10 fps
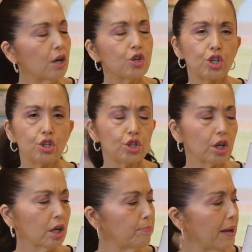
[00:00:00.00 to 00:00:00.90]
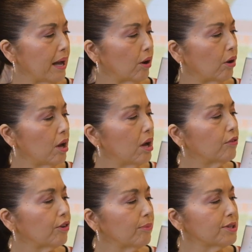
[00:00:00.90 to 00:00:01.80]
She took a pail
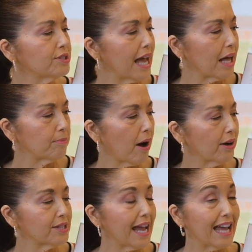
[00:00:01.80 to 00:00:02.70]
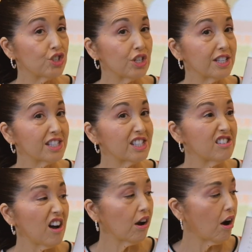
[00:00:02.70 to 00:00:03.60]
from the sandbox, and she
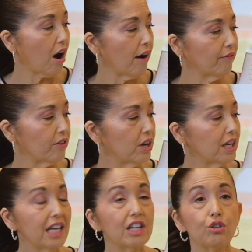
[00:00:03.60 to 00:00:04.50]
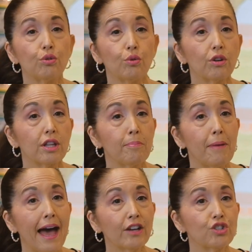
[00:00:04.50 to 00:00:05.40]
snuck off into the
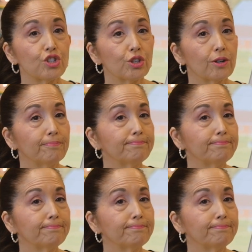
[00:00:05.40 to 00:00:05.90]
pasture.